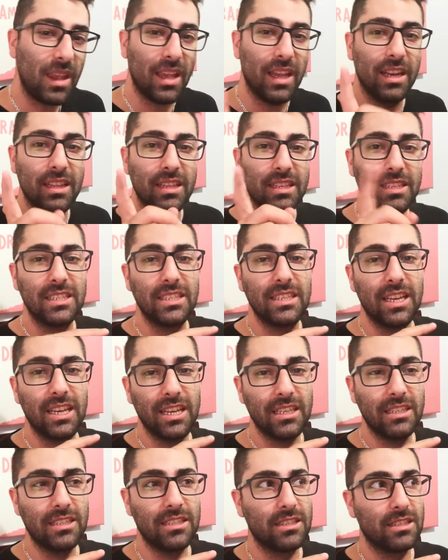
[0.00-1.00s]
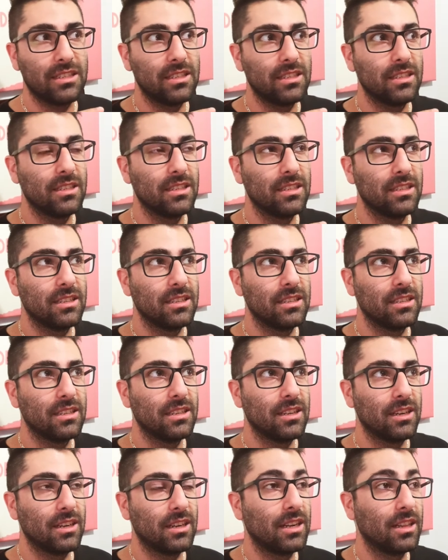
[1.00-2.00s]
And in the States,
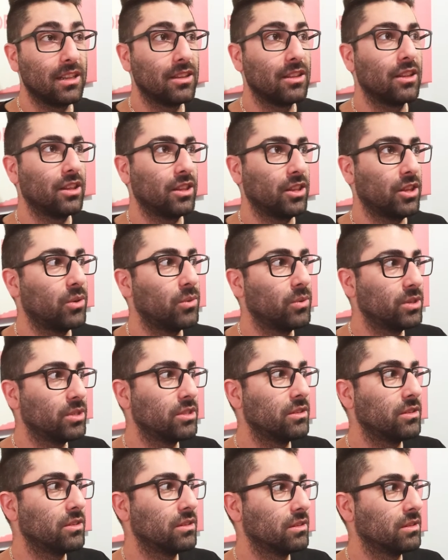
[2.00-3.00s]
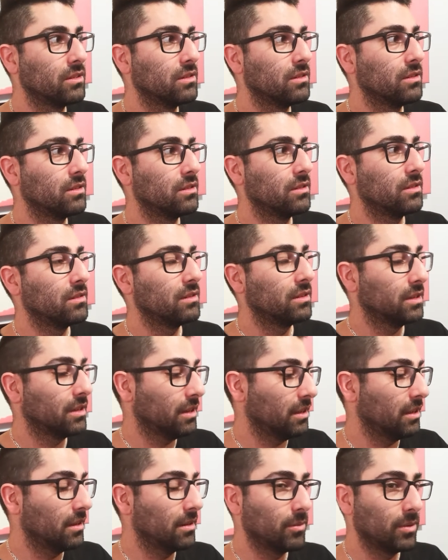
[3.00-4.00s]
and then like the original
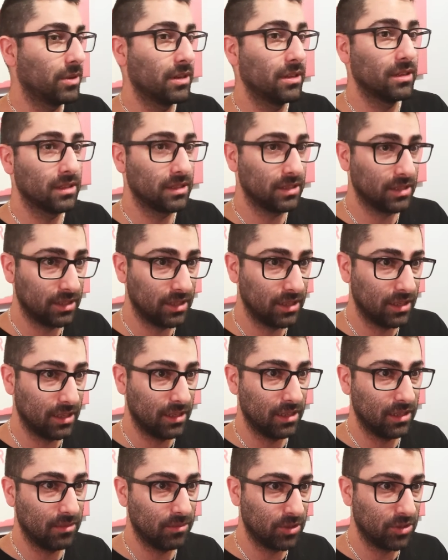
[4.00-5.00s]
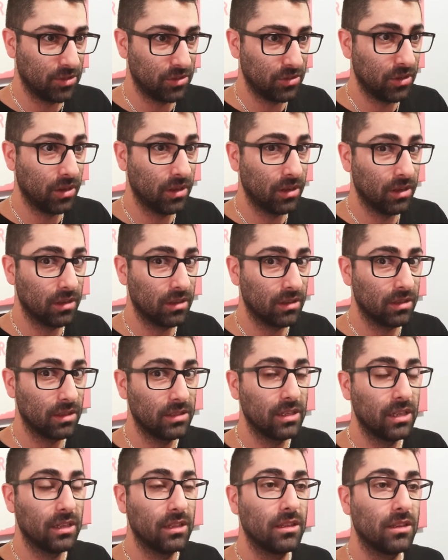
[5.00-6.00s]
one of this in Montreal
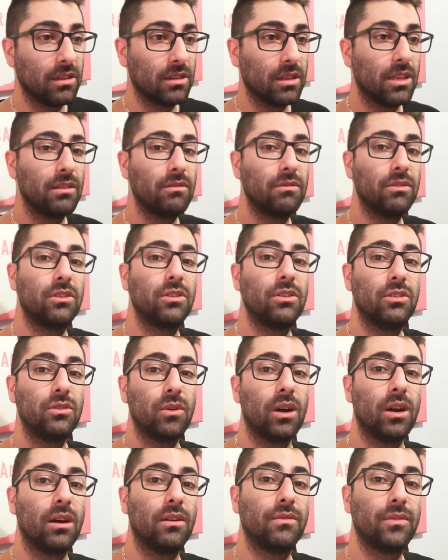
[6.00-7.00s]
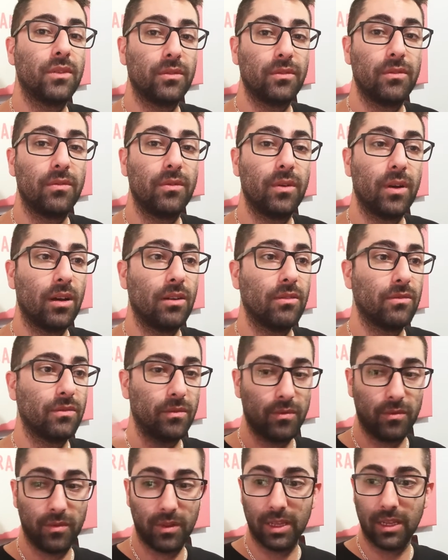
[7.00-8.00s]
is that they'll give it to you off
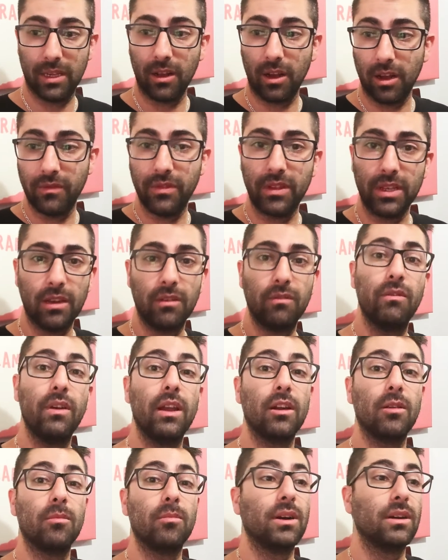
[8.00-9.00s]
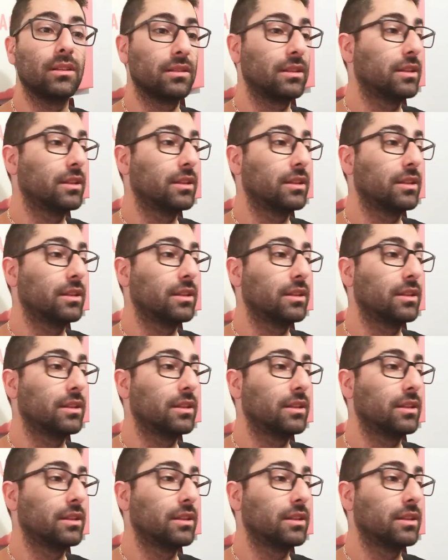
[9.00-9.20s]
the conveyor belt.